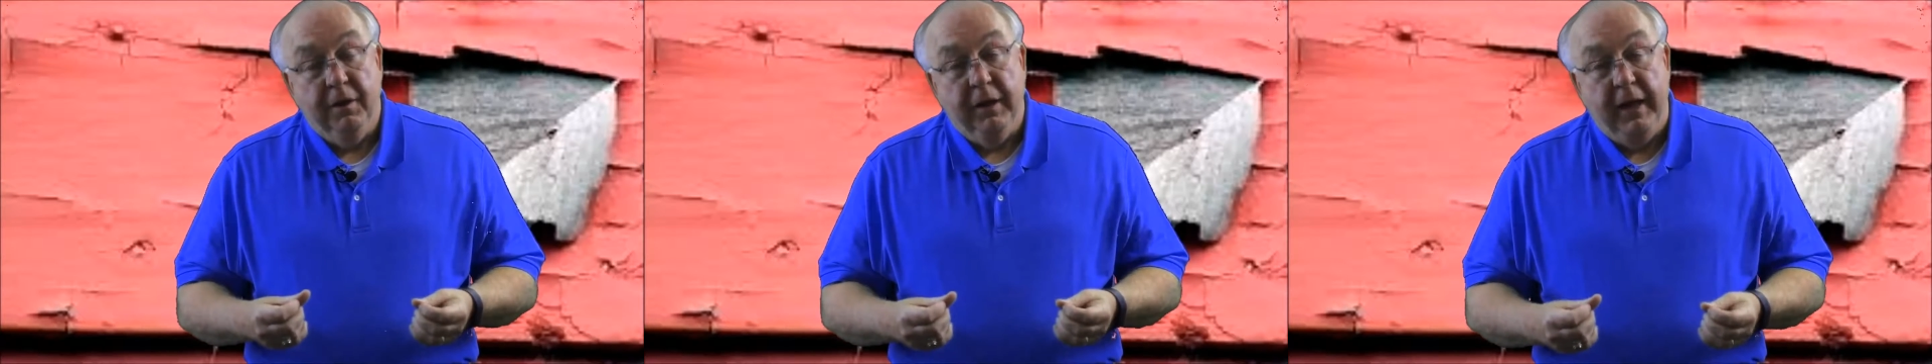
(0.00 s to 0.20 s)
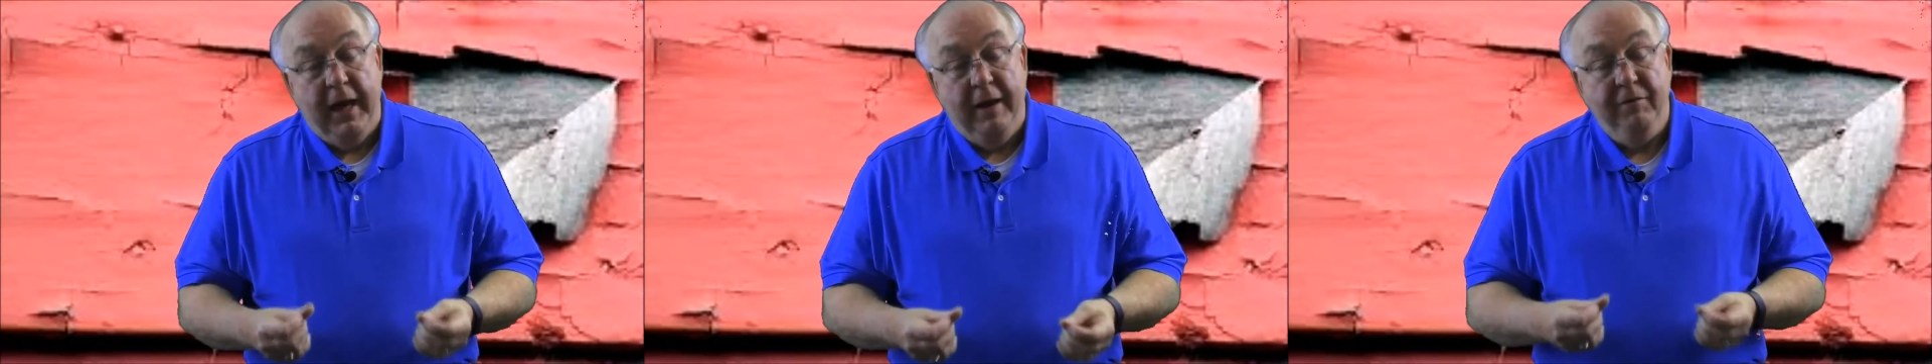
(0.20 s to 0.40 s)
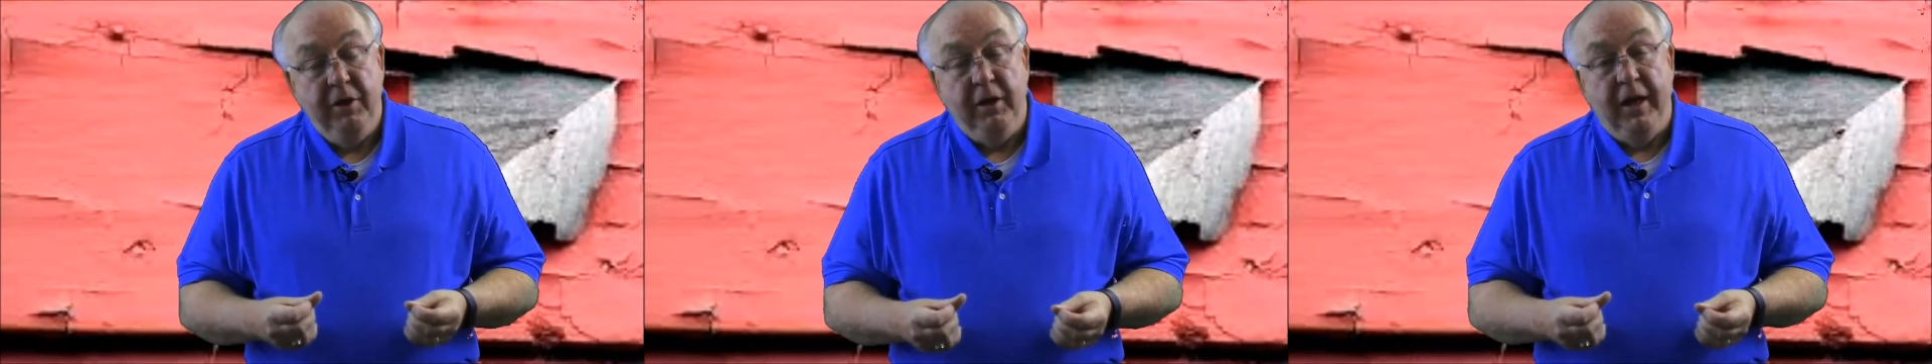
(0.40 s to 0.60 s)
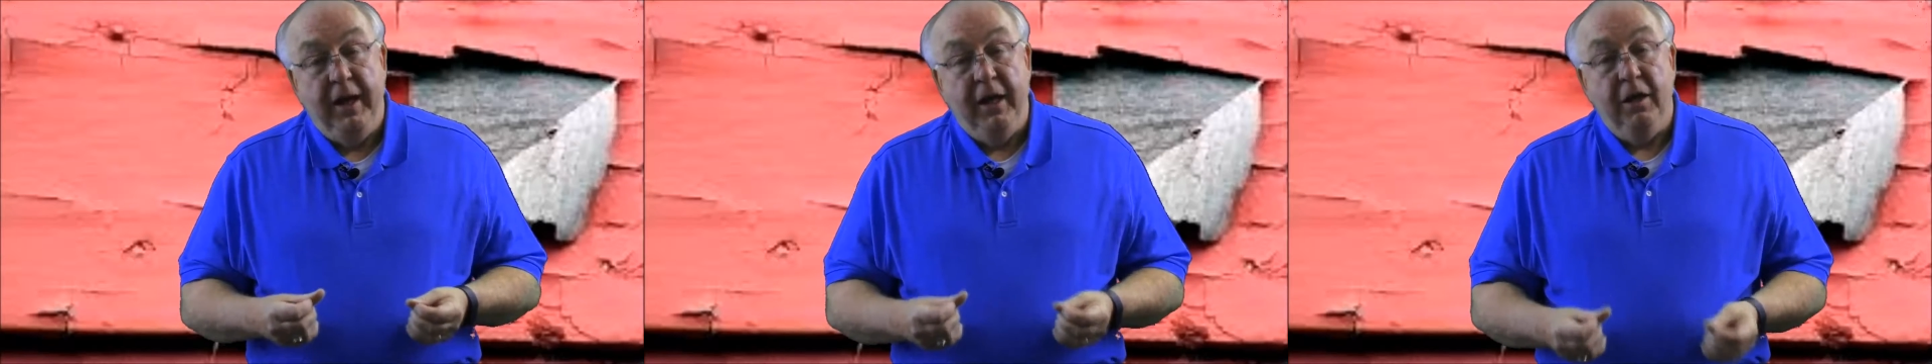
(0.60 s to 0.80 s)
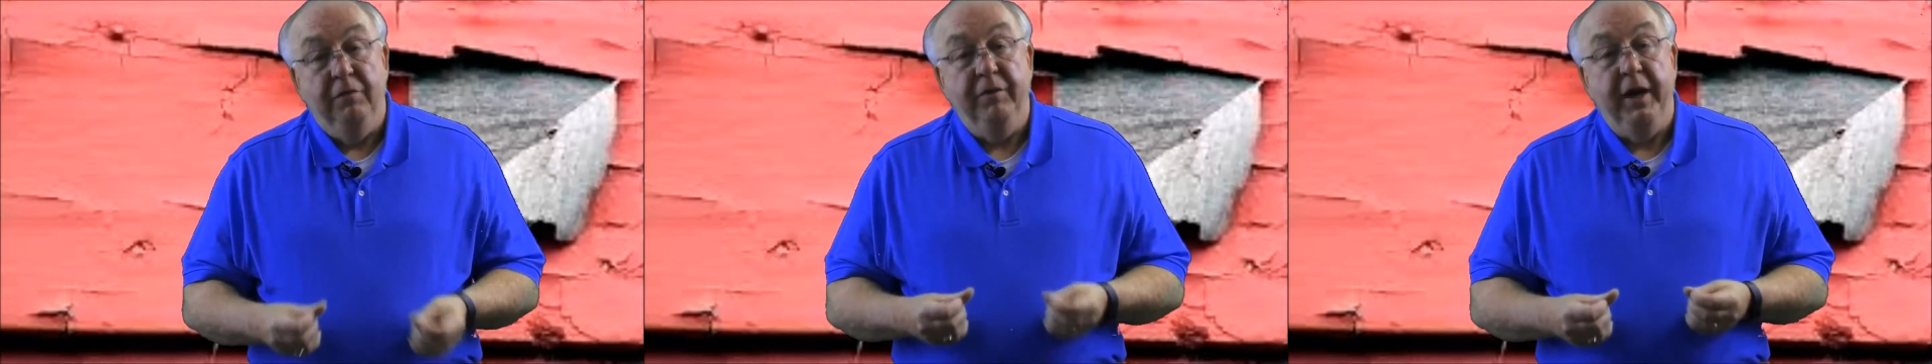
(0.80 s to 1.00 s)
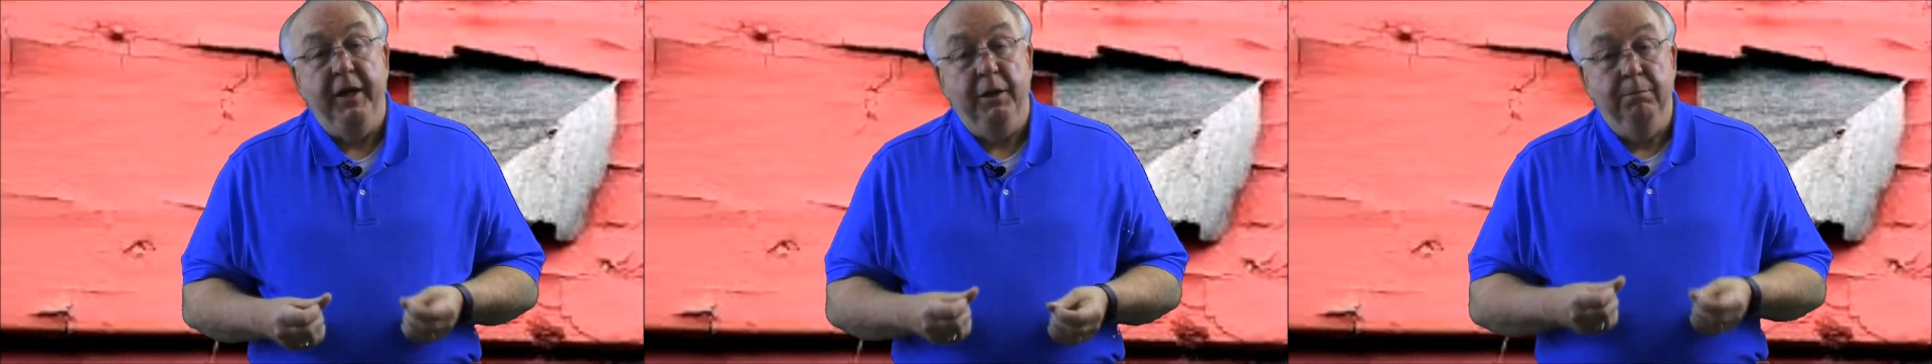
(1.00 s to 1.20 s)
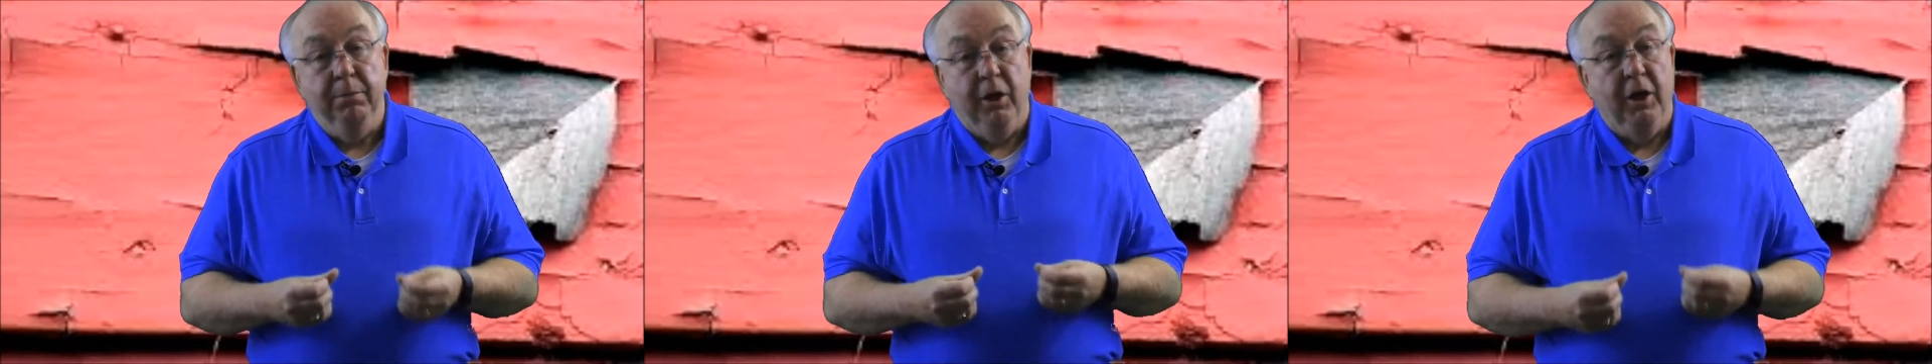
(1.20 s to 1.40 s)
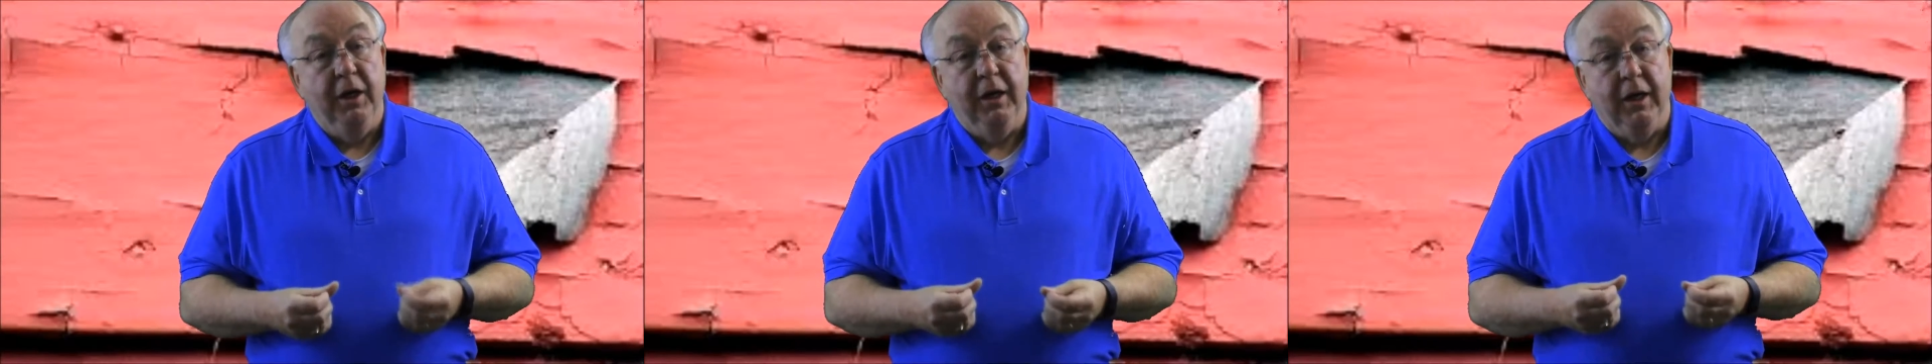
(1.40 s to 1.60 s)
Having elevated
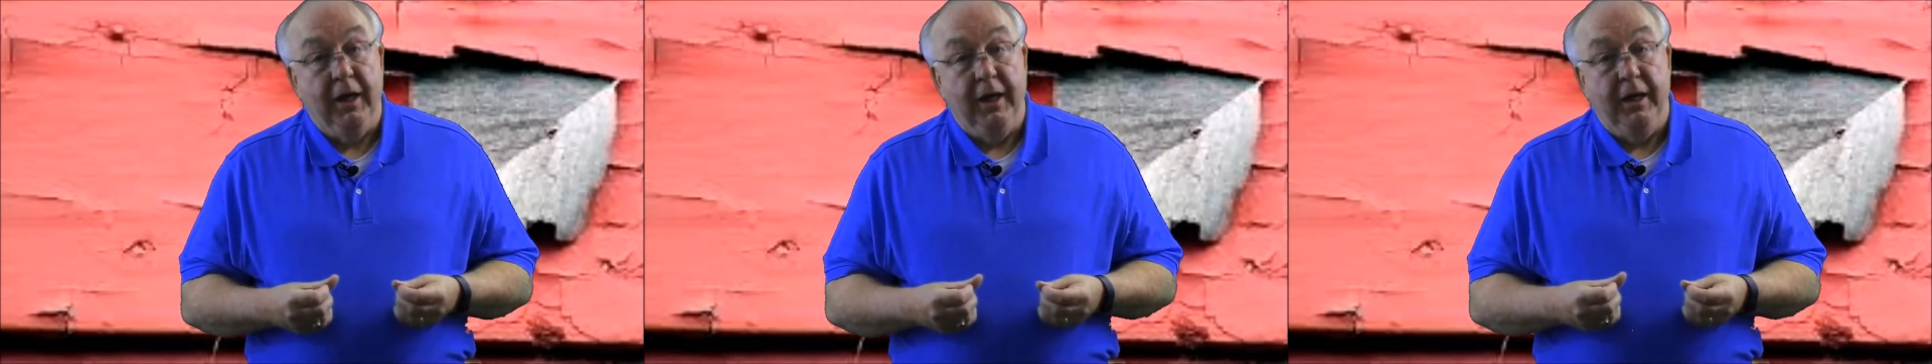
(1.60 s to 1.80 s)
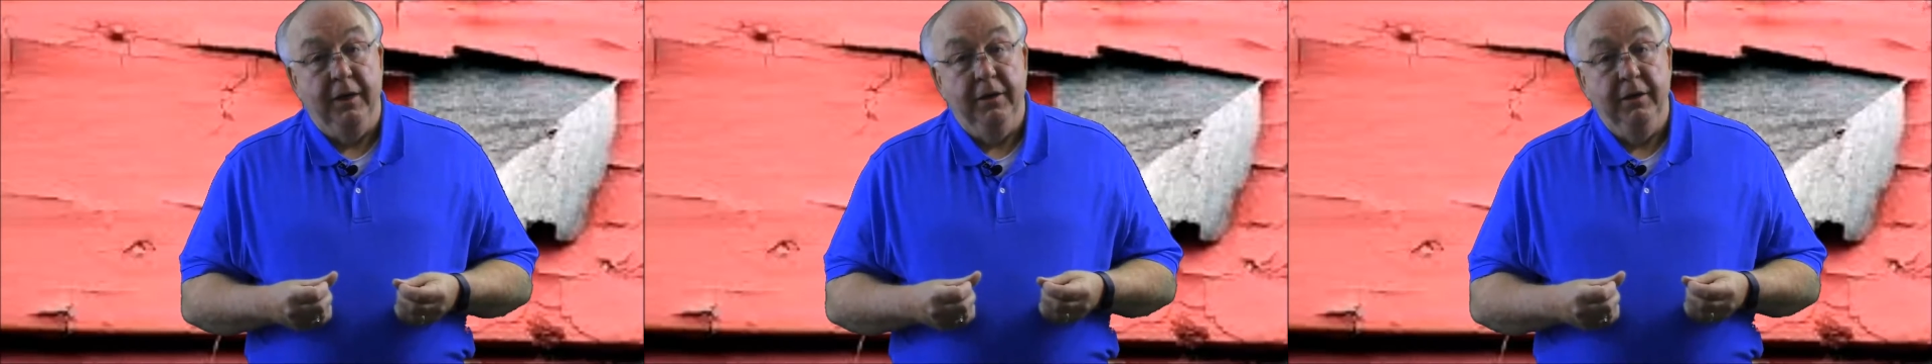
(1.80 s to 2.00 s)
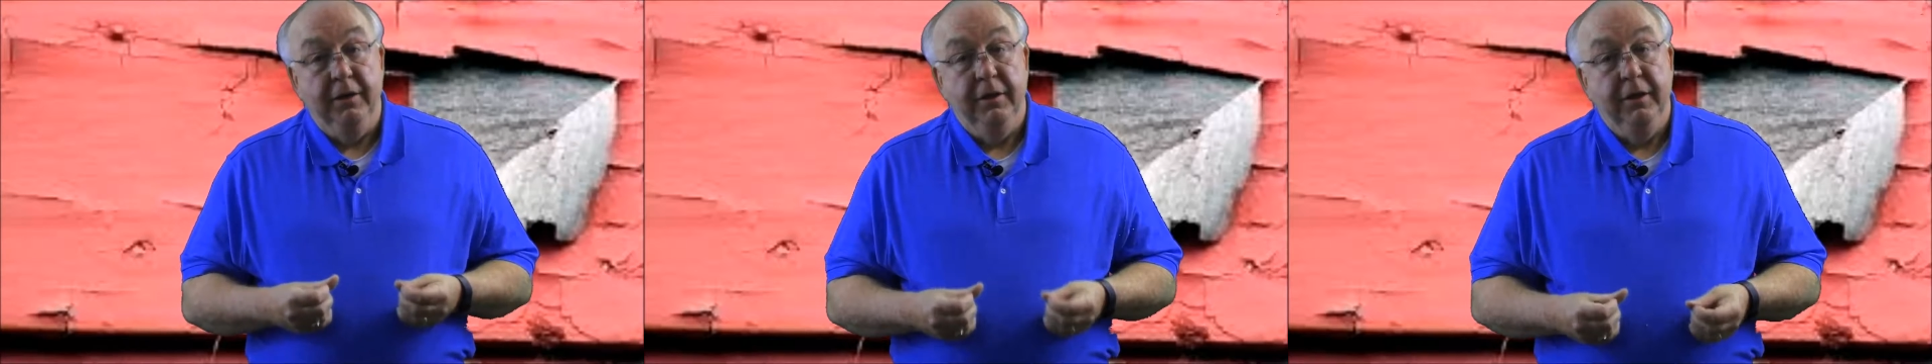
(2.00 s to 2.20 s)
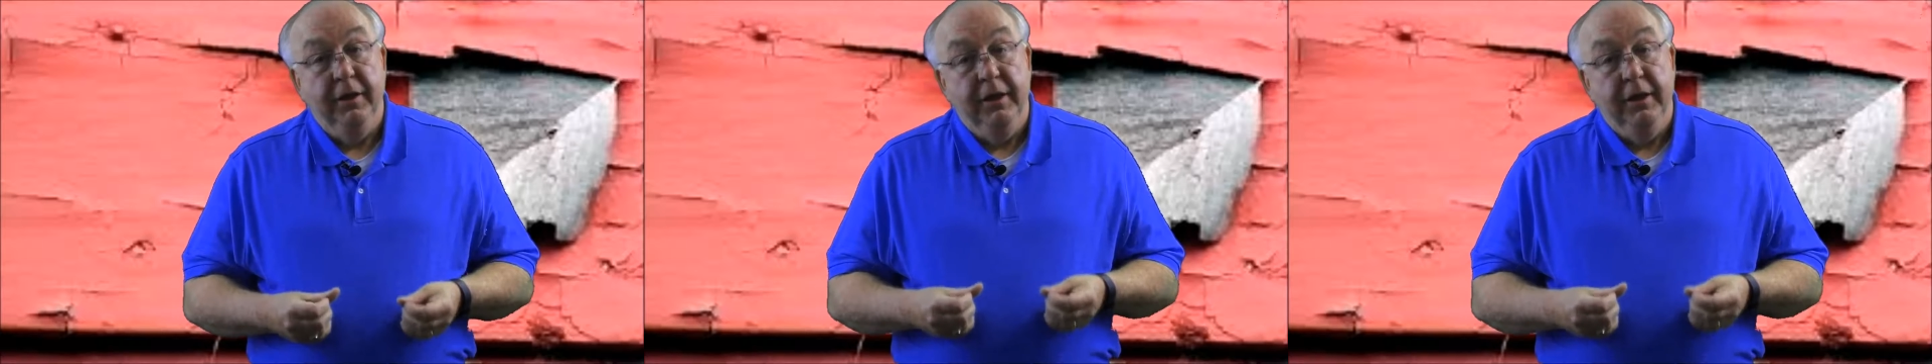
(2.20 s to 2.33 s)
blood lead